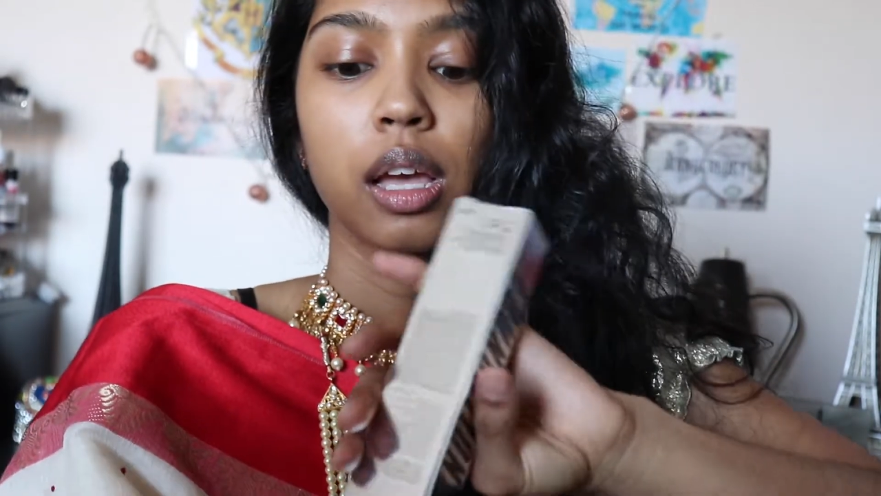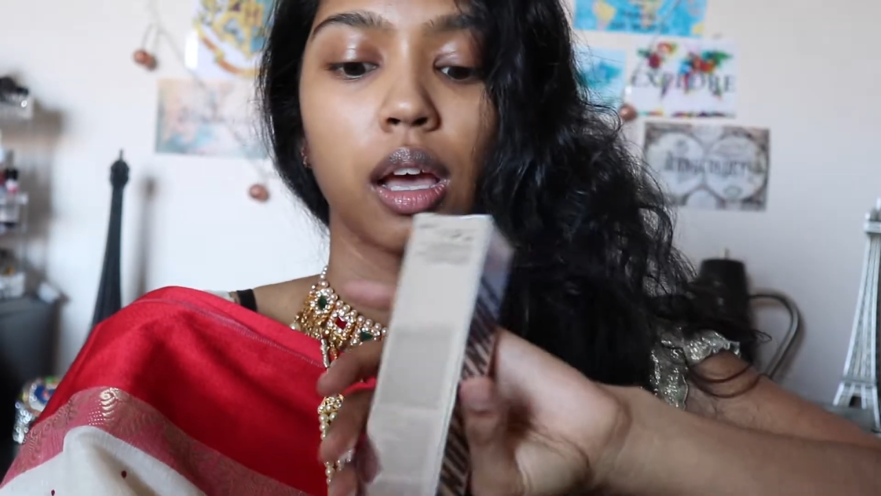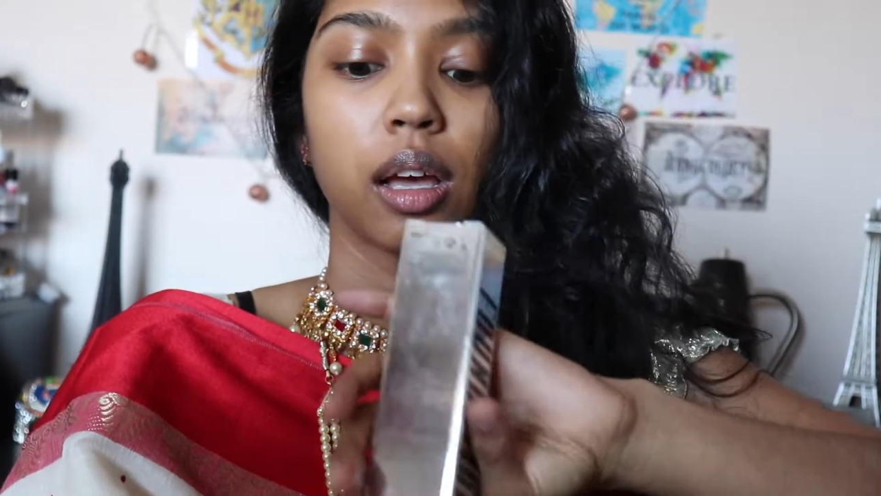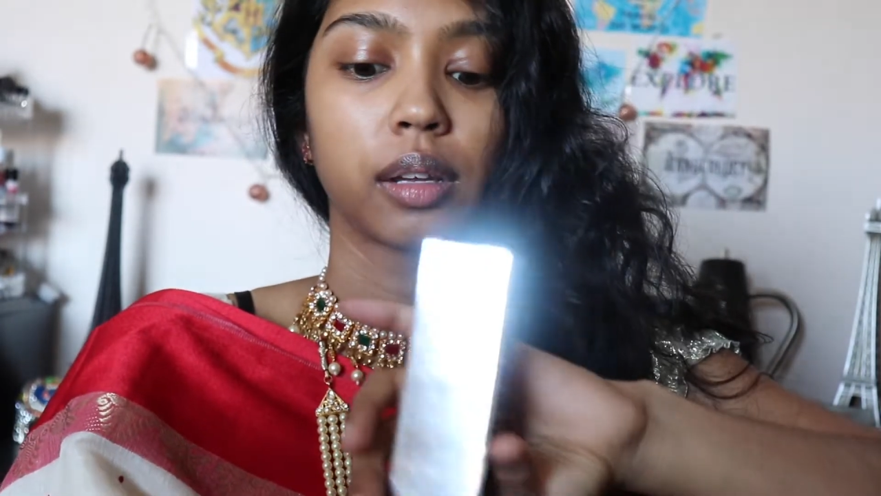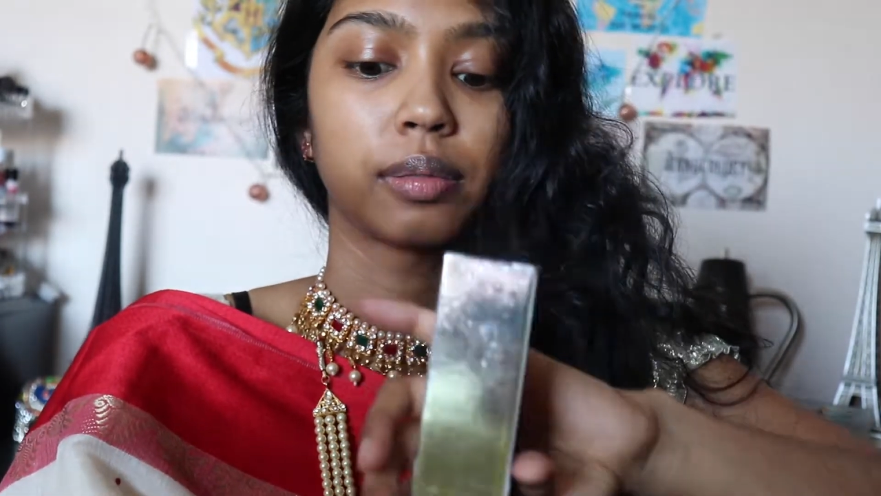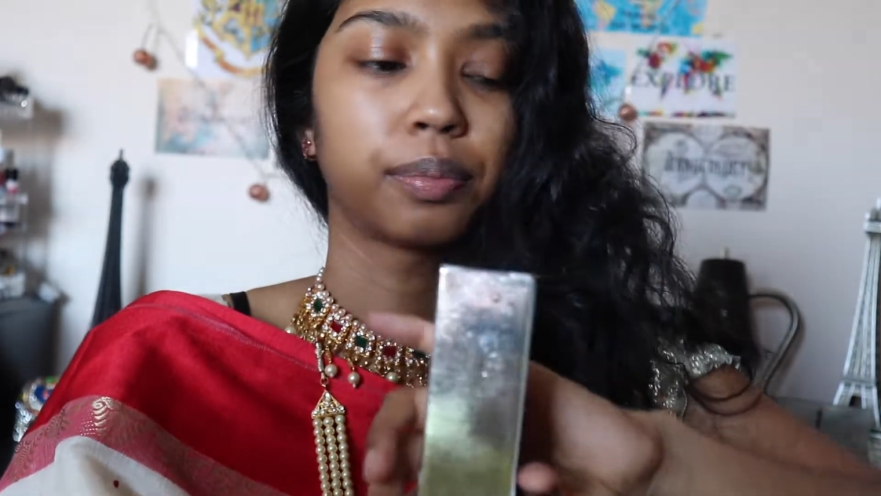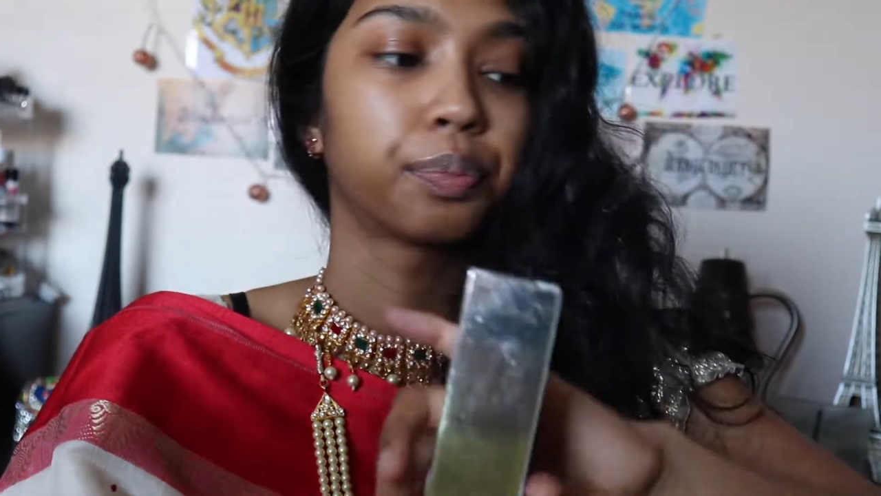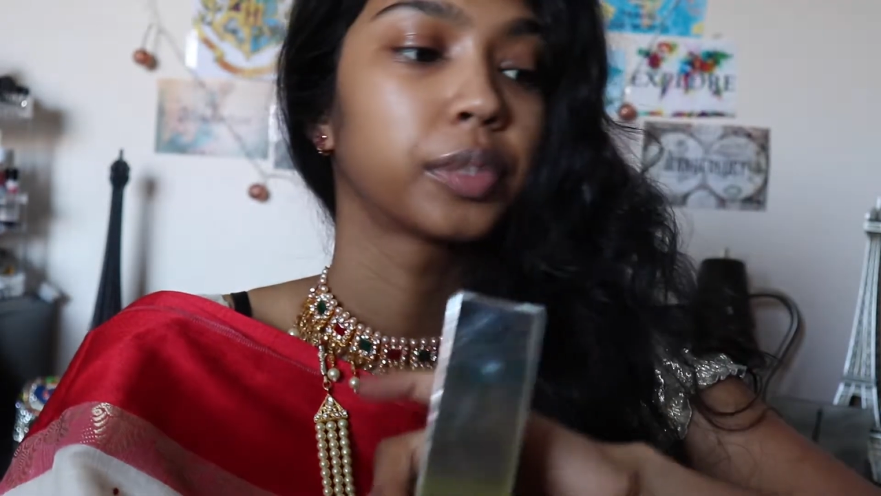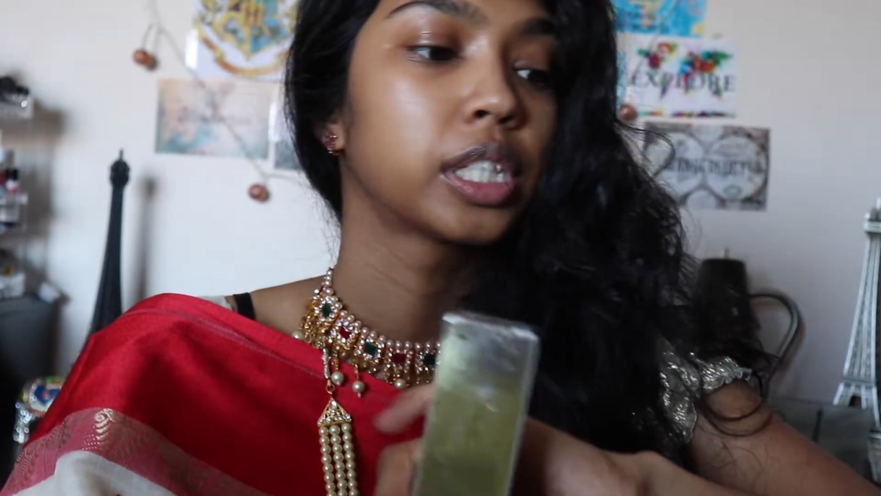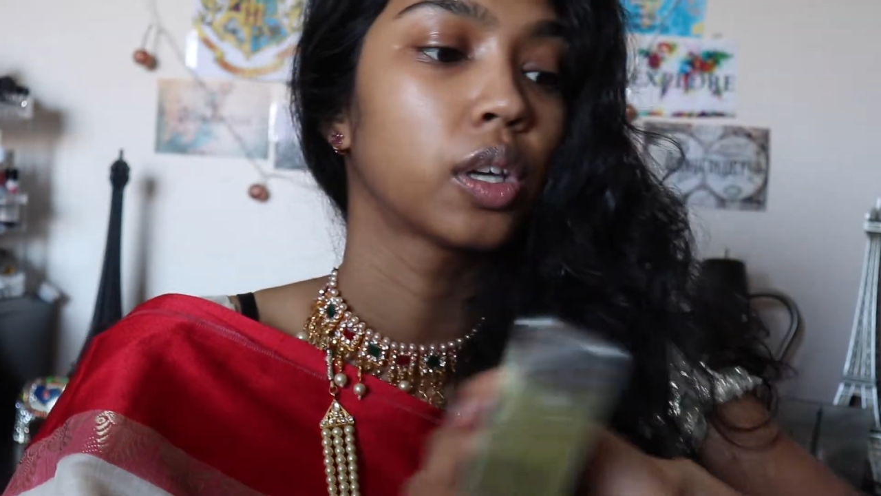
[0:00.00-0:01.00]

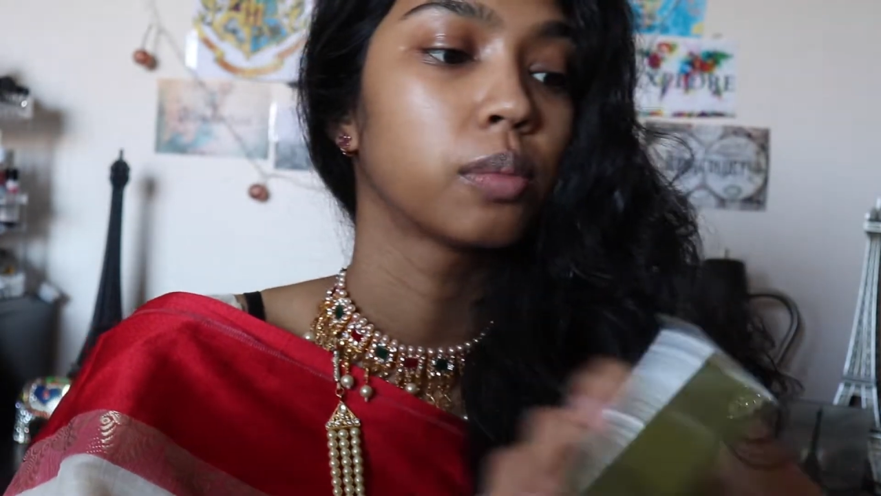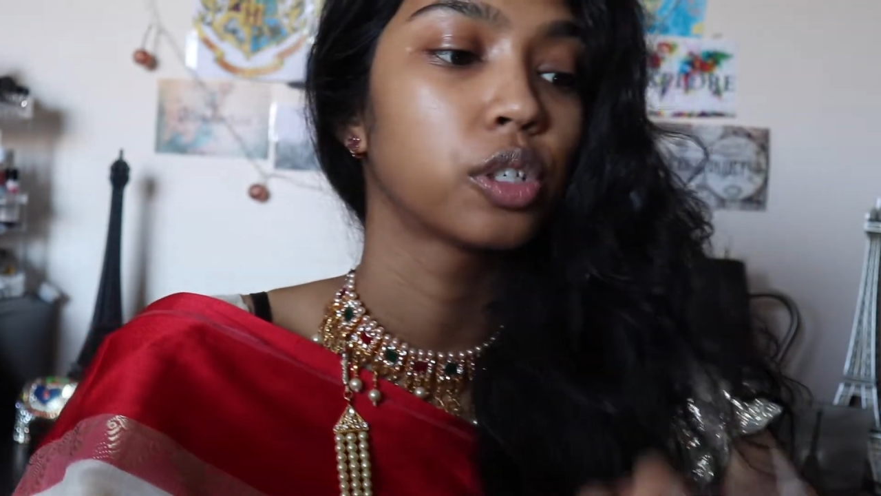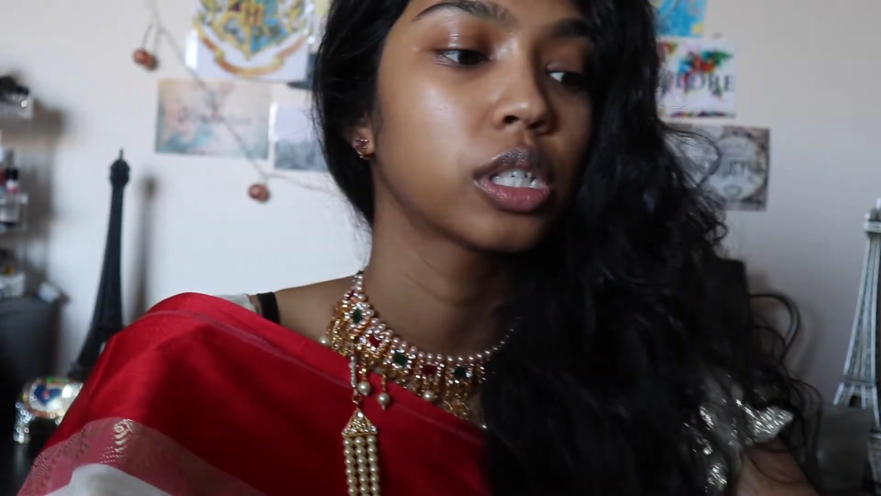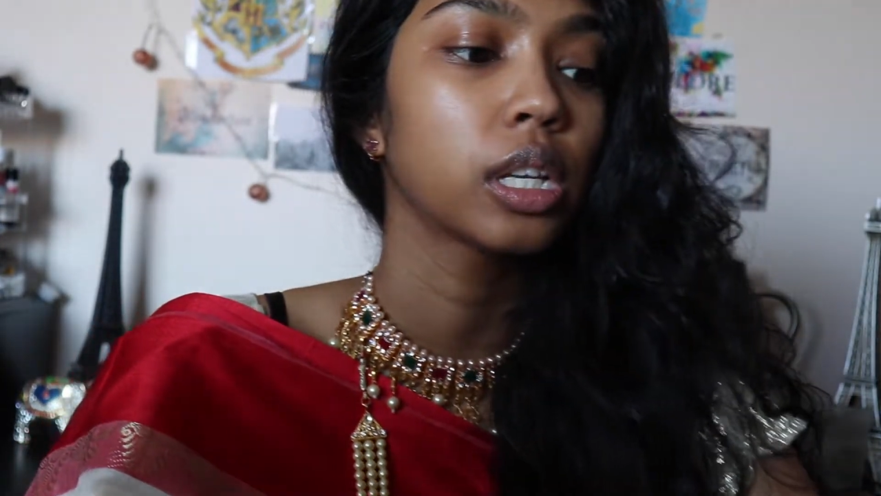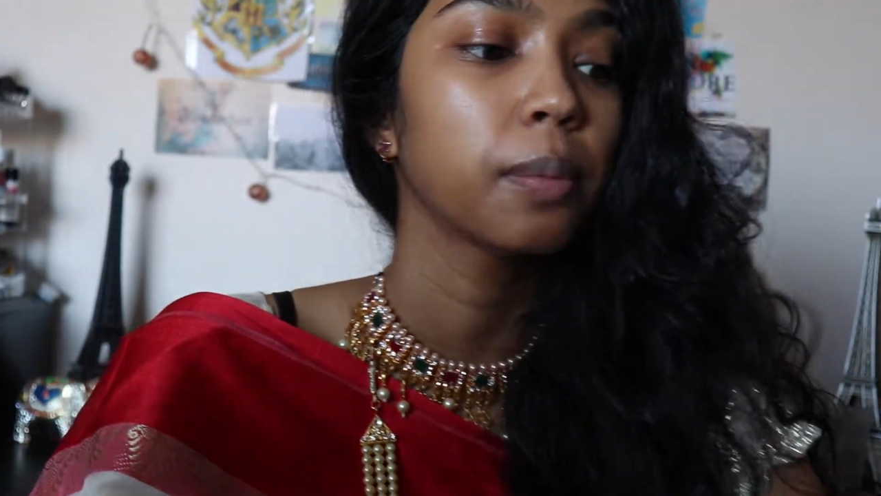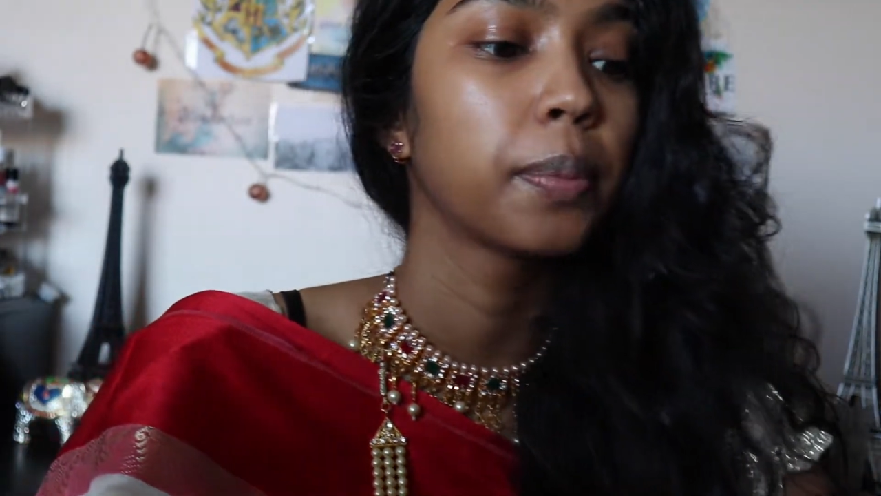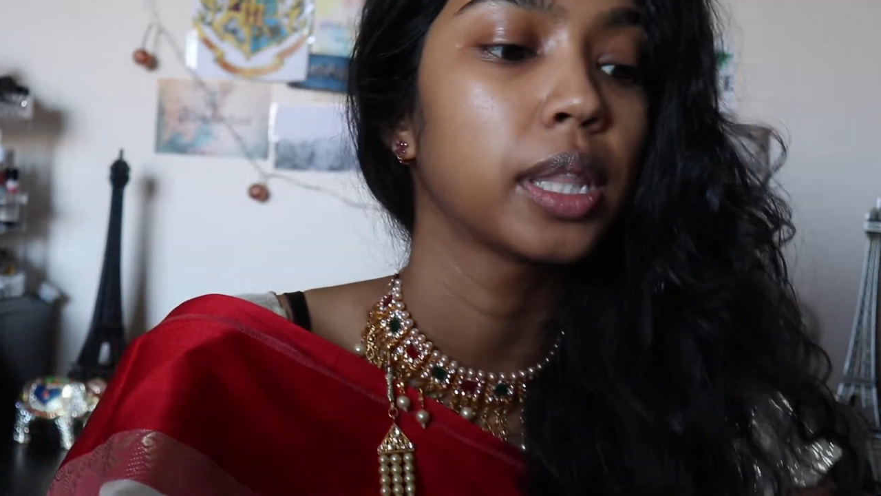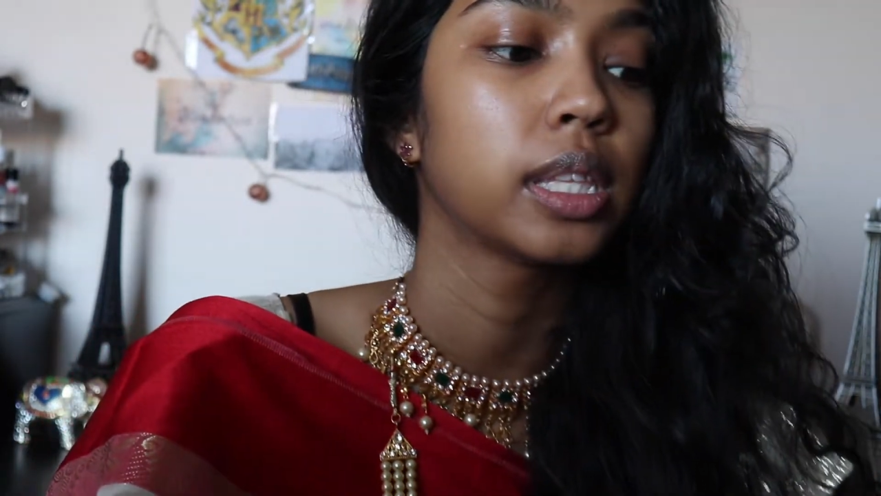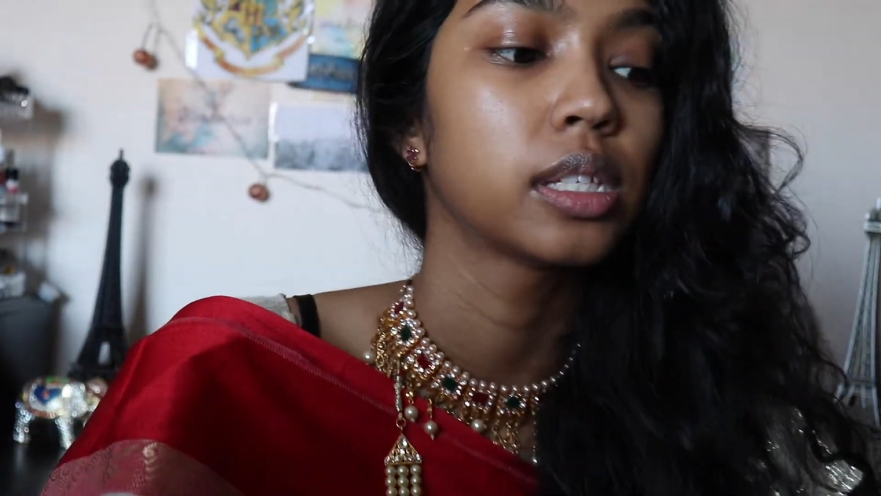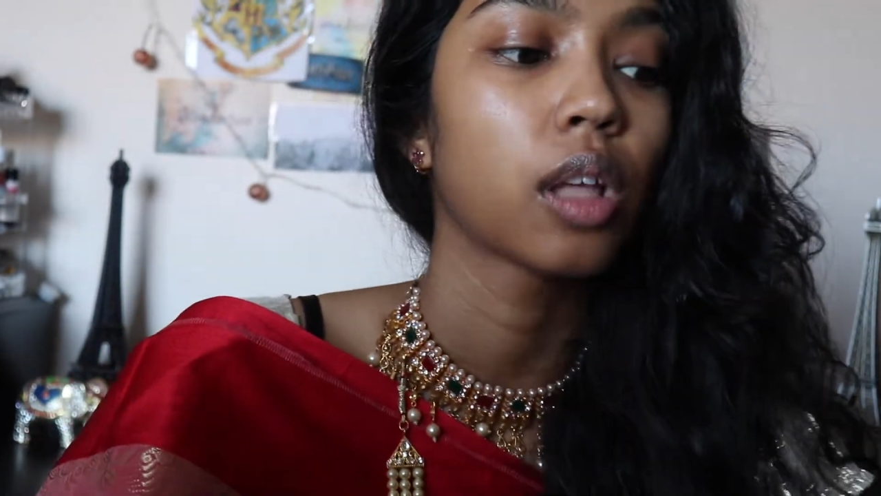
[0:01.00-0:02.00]
So I'm just going to
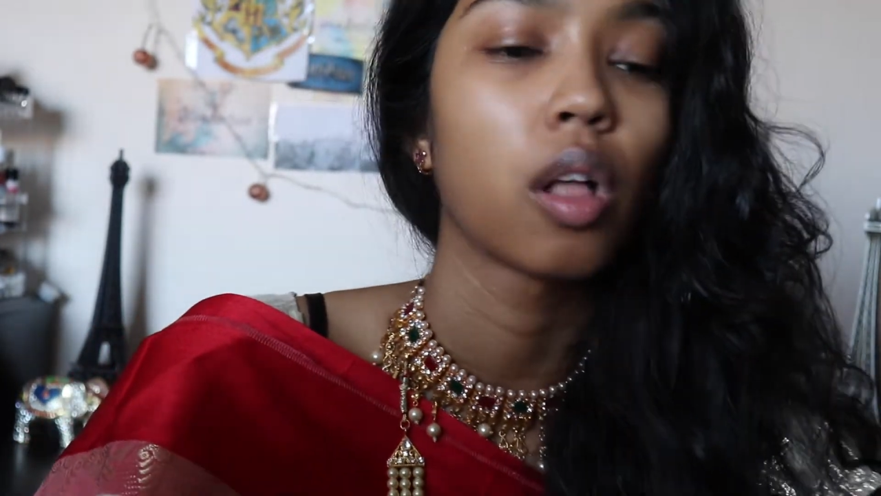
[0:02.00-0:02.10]
put this